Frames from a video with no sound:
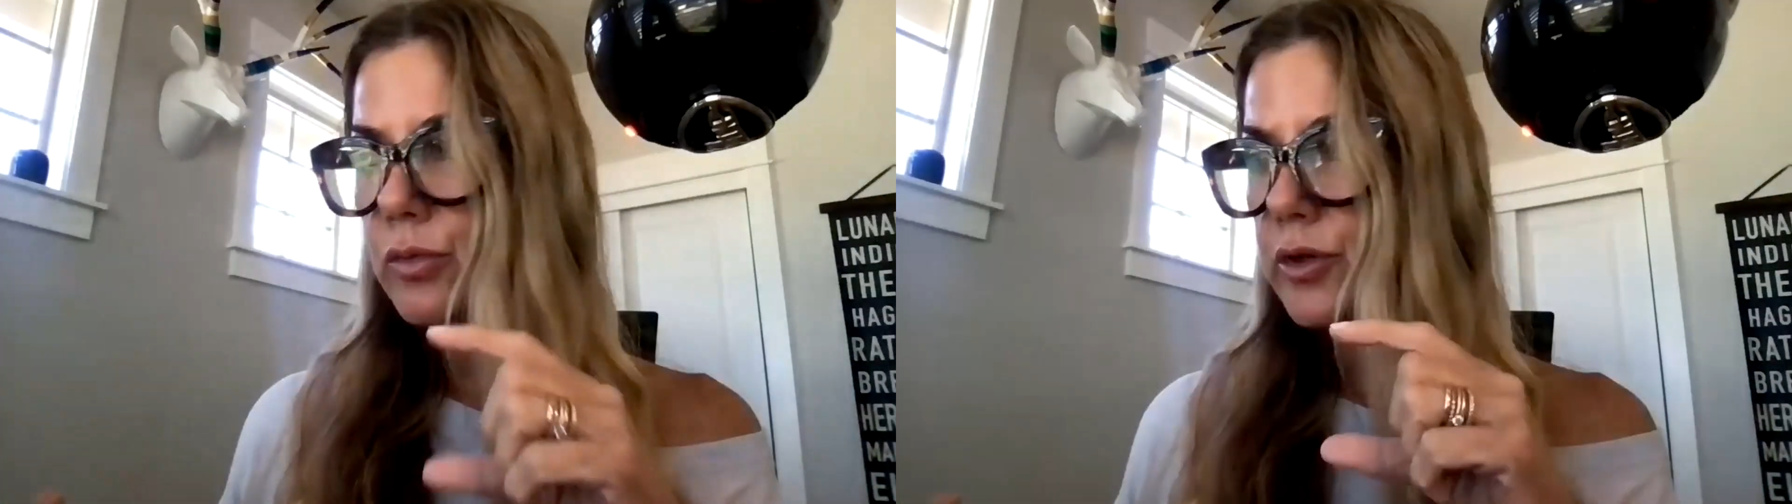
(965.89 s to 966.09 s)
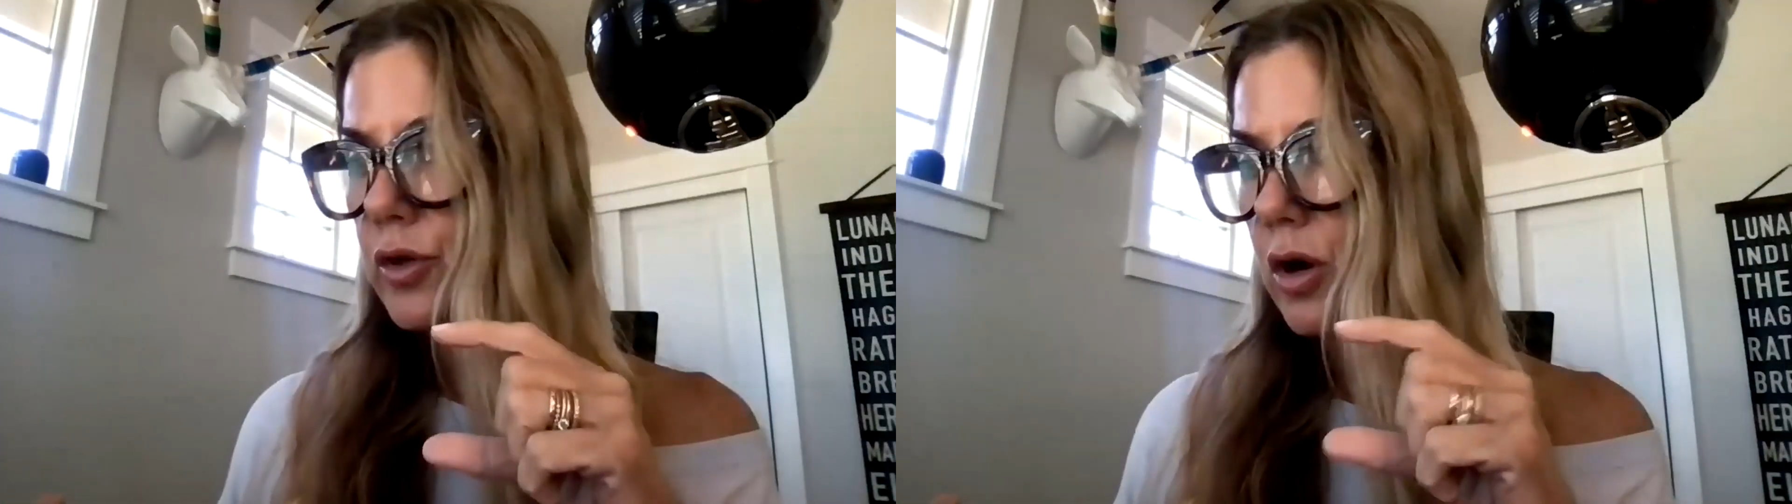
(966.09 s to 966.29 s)

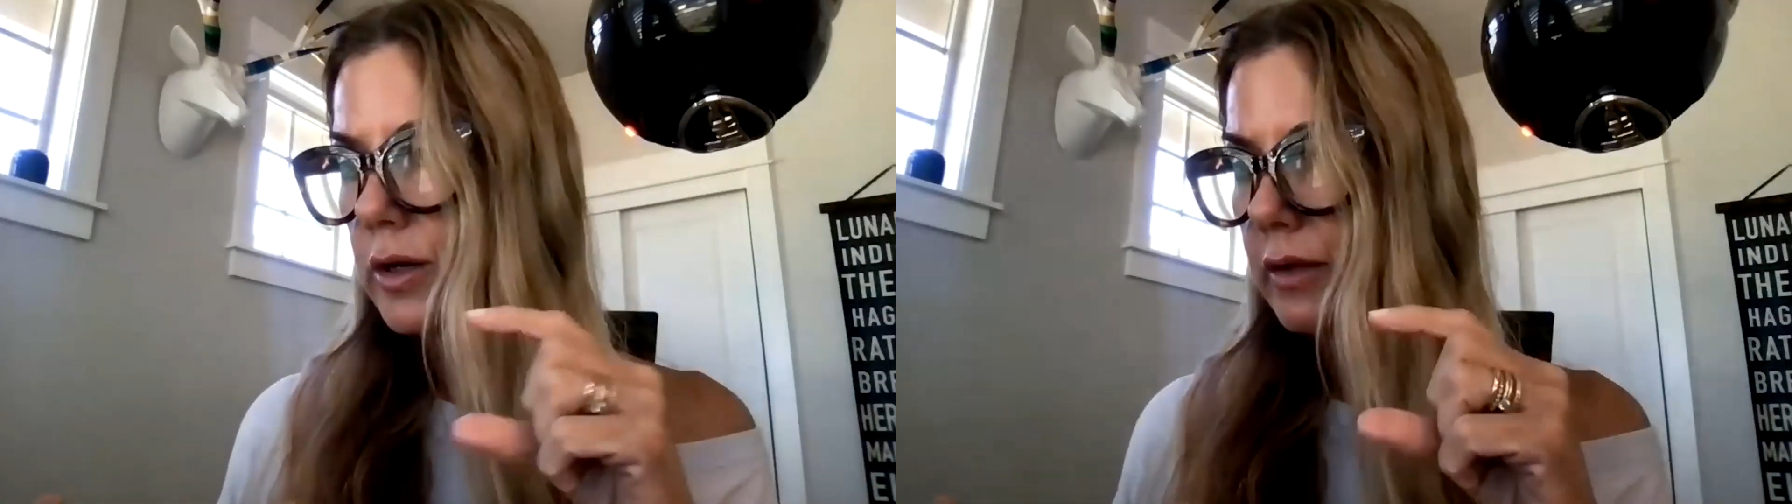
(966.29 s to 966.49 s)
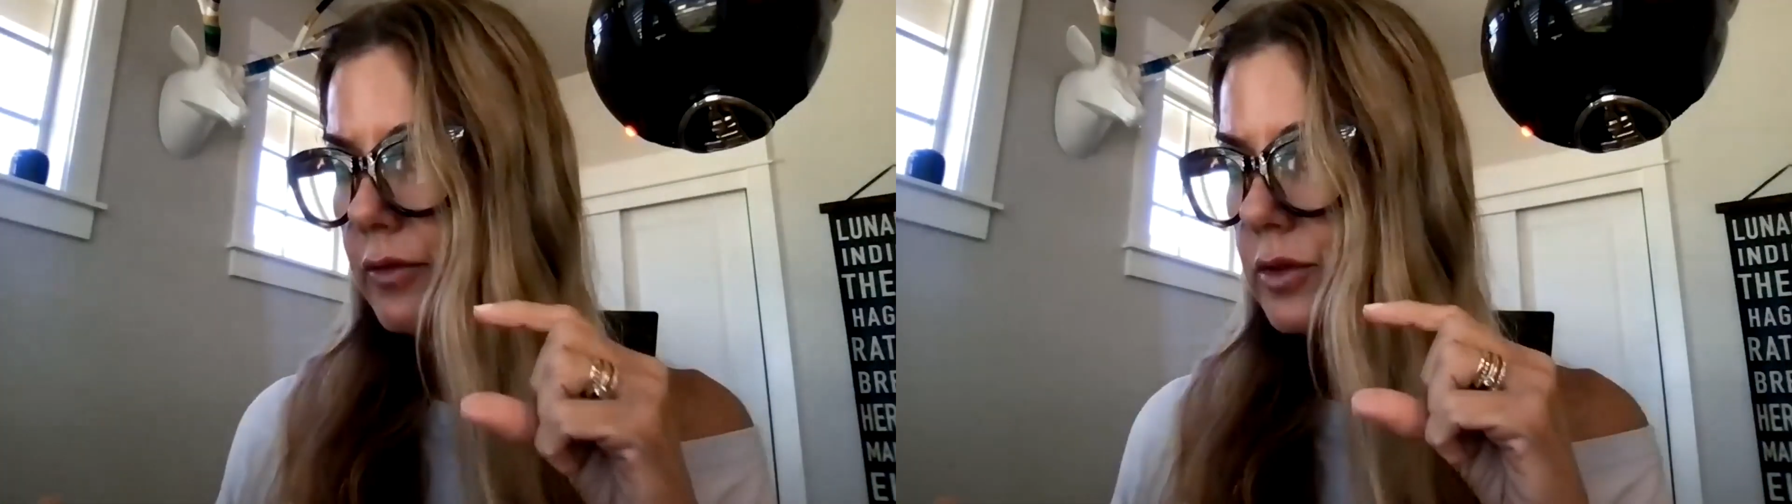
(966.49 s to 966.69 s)
which are
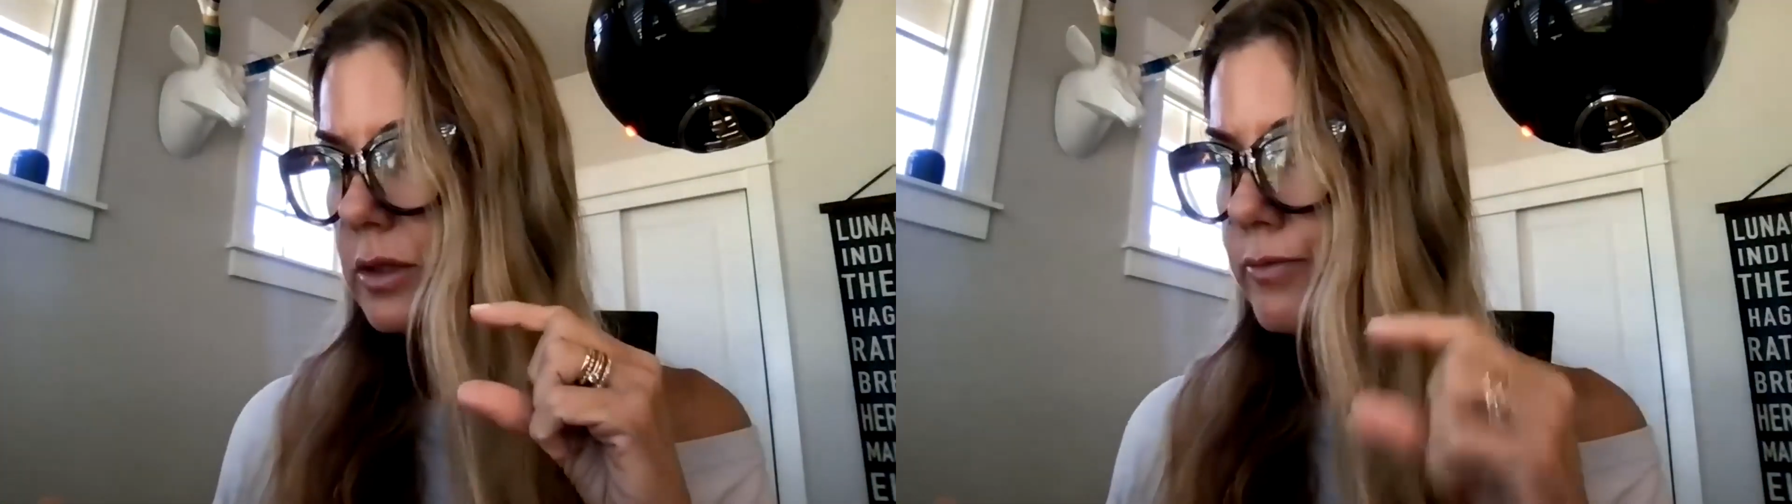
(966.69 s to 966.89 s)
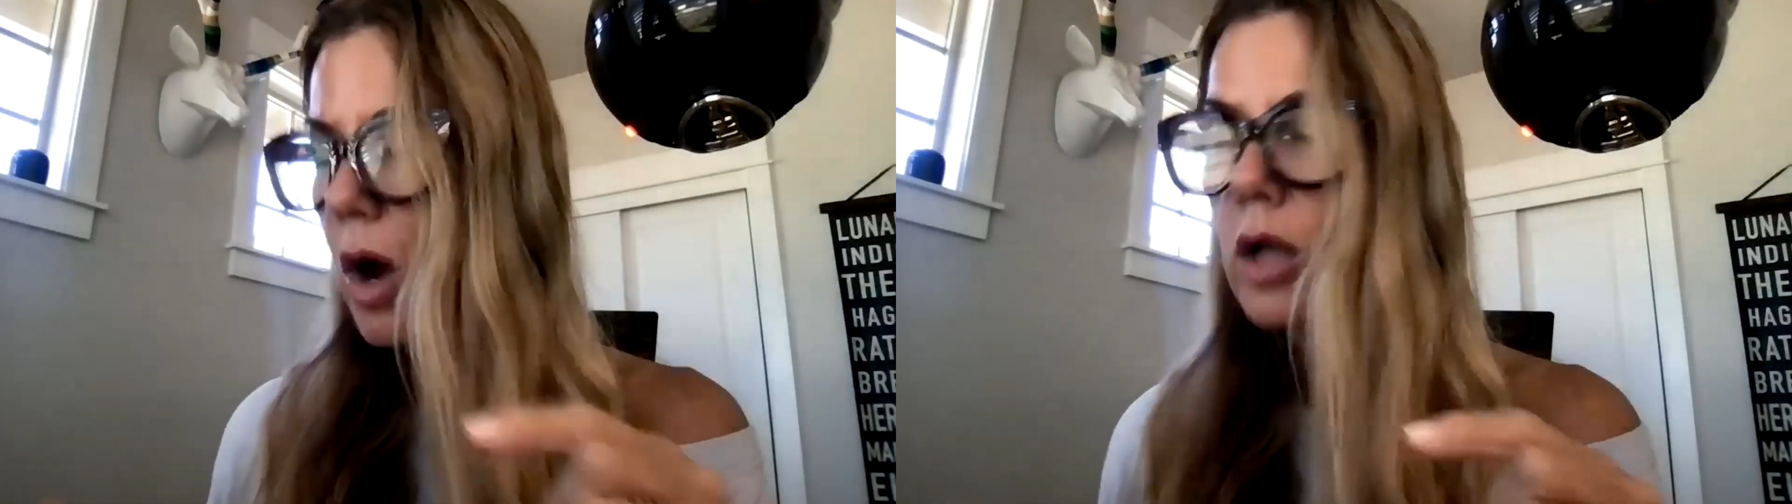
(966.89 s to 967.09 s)
even
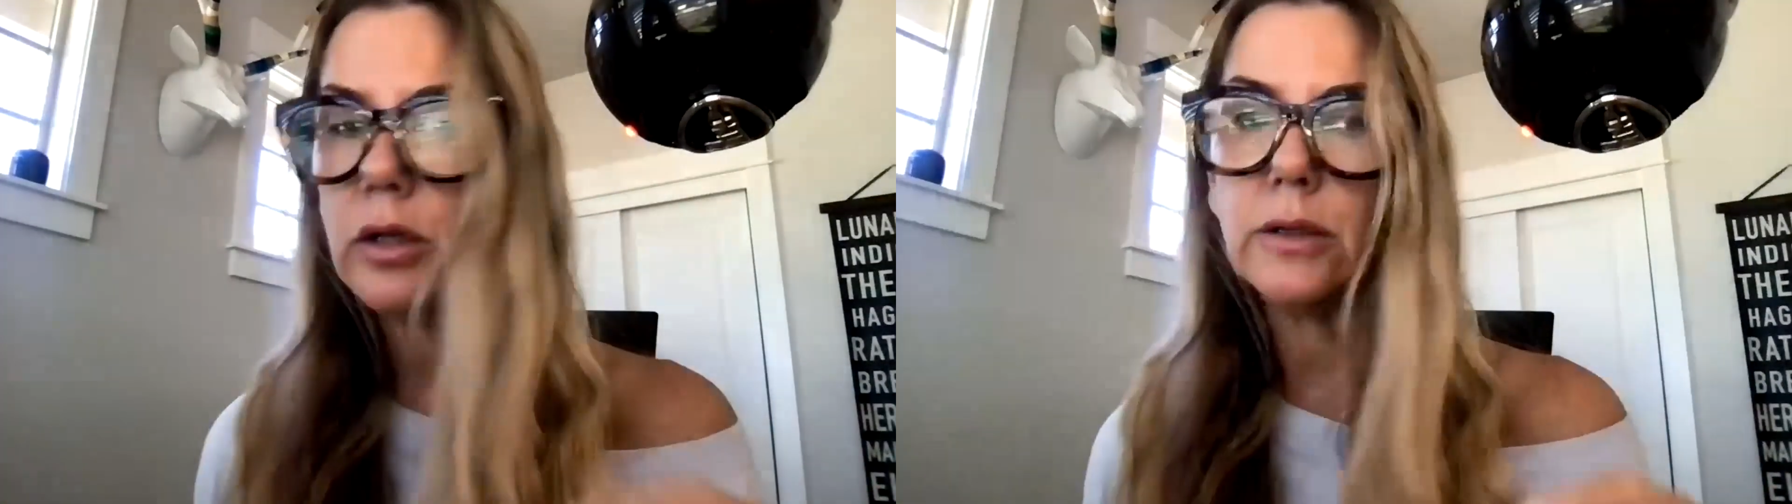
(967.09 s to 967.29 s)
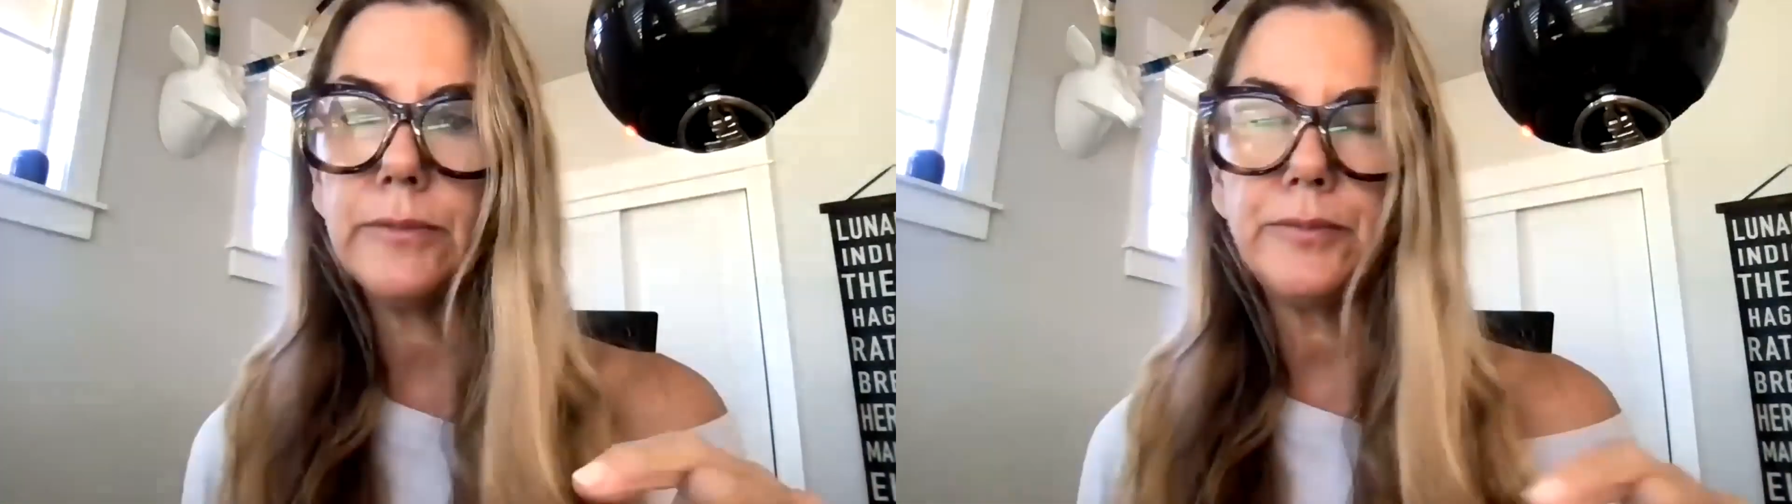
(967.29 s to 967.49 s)

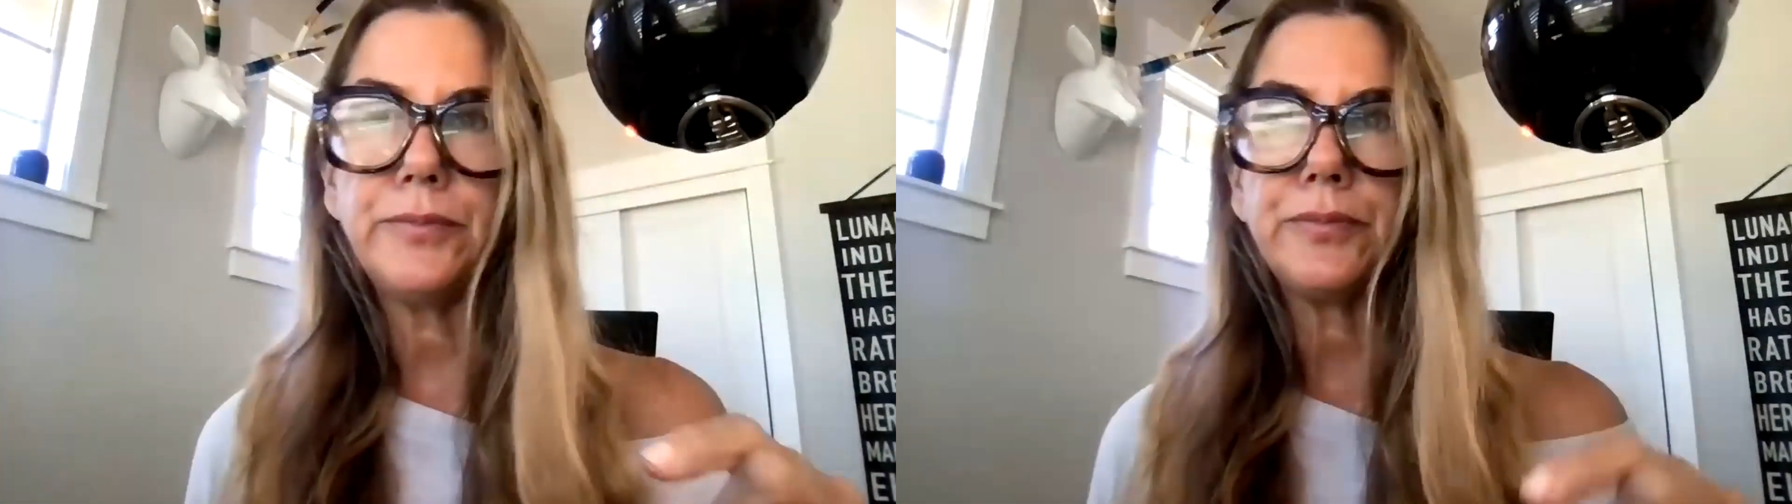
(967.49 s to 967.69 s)
smaller.